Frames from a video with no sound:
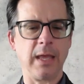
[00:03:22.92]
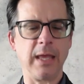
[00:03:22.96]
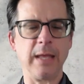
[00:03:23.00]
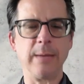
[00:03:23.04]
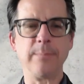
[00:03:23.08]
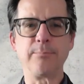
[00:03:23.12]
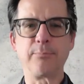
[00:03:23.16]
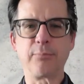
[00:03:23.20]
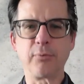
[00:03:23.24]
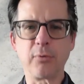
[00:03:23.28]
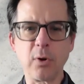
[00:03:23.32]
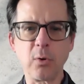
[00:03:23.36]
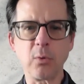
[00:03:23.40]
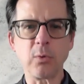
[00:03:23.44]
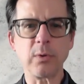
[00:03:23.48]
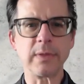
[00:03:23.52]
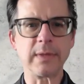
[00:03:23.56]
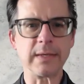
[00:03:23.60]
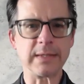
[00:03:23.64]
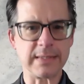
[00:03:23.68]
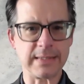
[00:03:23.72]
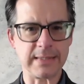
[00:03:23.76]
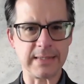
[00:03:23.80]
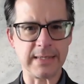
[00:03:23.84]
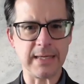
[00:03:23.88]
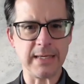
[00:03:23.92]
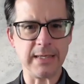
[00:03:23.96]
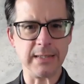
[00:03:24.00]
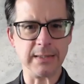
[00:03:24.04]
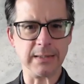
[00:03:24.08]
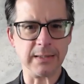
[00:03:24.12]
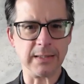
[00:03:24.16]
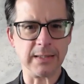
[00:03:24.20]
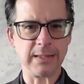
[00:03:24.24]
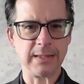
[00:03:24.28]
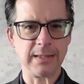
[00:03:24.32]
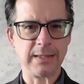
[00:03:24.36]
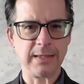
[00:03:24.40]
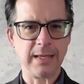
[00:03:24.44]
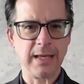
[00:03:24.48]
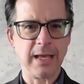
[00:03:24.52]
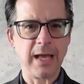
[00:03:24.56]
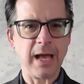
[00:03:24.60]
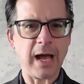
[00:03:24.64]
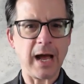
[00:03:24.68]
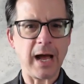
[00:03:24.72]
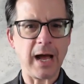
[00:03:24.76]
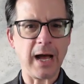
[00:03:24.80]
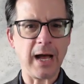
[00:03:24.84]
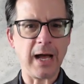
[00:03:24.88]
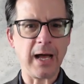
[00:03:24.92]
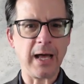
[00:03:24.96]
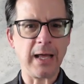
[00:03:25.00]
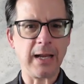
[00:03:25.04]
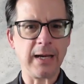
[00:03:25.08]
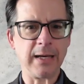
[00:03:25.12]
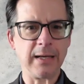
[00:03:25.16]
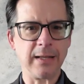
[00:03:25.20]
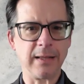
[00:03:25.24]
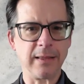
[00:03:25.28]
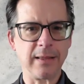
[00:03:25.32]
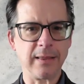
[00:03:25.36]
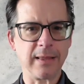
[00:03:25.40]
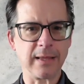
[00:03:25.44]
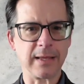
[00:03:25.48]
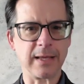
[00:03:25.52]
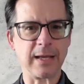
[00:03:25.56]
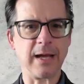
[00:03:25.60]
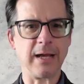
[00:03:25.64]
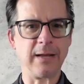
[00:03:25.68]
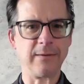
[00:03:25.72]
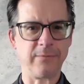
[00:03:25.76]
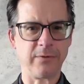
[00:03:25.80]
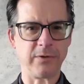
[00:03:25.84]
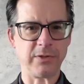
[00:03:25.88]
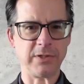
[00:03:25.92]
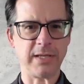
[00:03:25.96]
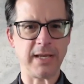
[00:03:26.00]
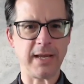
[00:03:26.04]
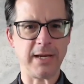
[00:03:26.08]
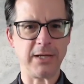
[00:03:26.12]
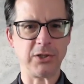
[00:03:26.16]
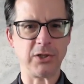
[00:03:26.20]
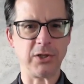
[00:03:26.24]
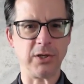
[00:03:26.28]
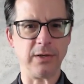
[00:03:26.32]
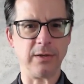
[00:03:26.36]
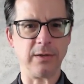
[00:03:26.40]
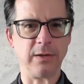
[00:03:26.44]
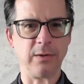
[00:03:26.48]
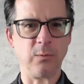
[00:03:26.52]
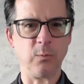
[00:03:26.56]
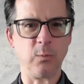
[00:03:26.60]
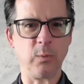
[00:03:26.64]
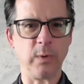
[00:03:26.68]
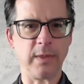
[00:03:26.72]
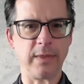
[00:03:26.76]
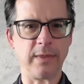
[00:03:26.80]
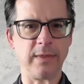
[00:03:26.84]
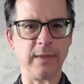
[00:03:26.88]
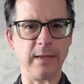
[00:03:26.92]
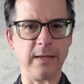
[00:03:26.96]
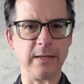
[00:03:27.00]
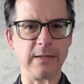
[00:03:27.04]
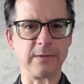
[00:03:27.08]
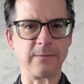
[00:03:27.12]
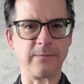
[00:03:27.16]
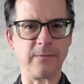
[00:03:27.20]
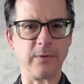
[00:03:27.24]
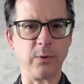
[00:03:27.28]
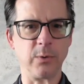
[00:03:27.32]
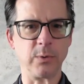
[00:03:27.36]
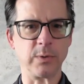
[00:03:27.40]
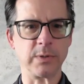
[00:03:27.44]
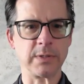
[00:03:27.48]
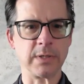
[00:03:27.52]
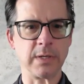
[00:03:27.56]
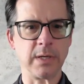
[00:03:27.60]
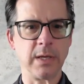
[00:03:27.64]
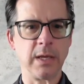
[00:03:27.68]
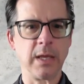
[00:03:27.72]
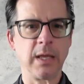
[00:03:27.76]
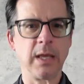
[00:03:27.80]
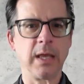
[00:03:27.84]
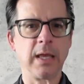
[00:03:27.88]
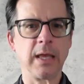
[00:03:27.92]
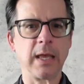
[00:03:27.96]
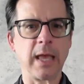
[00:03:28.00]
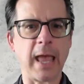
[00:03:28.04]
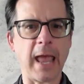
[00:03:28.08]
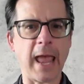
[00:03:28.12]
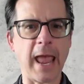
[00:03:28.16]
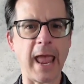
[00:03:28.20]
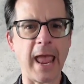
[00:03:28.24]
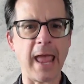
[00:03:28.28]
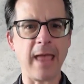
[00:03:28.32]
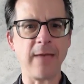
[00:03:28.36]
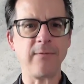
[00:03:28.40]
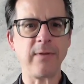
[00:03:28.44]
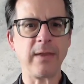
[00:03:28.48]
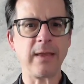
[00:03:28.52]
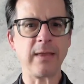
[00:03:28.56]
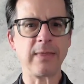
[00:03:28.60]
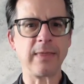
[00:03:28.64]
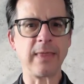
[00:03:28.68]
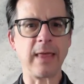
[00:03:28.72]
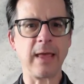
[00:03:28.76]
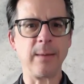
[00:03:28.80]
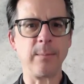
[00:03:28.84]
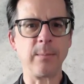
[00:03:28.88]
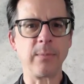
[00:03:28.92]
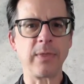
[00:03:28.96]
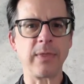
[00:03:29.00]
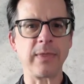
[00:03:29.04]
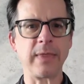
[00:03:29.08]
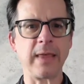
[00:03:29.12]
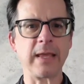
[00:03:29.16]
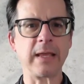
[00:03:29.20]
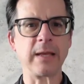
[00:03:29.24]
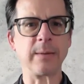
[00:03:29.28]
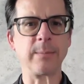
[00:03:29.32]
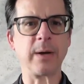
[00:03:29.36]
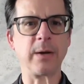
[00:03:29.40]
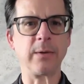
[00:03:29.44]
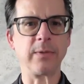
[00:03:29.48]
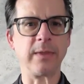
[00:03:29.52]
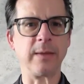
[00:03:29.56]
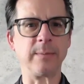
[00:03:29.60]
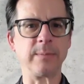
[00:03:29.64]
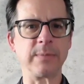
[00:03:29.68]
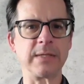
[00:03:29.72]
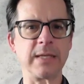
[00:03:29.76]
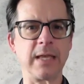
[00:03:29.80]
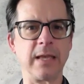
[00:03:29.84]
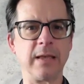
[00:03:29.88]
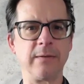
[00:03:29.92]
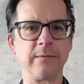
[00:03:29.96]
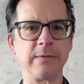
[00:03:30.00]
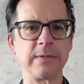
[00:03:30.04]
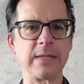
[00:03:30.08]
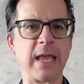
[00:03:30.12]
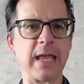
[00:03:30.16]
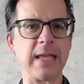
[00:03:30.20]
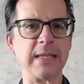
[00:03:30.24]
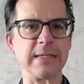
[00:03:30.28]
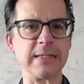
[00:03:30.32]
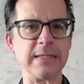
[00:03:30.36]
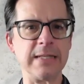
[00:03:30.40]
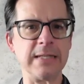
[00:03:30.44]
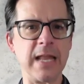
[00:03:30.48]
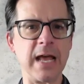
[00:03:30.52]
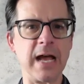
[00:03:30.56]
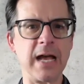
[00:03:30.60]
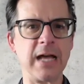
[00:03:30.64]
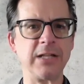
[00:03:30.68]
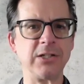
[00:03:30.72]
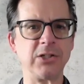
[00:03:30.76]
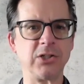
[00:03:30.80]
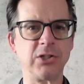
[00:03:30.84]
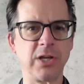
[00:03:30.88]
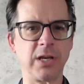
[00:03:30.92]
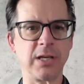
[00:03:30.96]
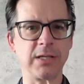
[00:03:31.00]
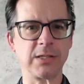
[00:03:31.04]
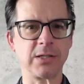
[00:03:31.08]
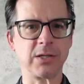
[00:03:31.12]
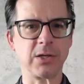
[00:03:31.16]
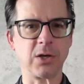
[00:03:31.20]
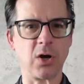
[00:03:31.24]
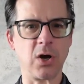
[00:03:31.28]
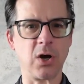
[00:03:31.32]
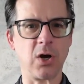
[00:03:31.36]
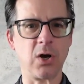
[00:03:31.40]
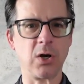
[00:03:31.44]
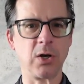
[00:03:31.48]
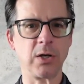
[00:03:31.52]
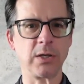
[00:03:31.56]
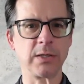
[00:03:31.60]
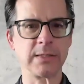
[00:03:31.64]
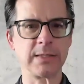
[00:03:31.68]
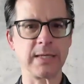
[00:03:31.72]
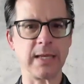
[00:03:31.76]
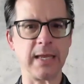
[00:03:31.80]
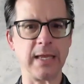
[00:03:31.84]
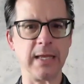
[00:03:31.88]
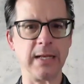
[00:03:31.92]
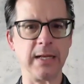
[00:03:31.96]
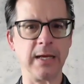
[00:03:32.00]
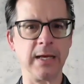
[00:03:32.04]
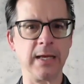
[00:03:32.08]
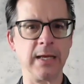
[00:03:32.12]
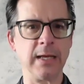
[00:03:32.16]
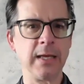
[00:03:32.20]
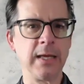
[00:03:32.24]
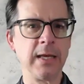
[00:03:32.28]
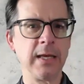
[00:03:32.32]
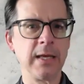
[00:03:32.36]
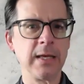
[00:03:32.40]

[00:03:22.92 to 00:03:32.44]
It broke the seal on the conversation with these folks, having them think about themselves as not just cogs in a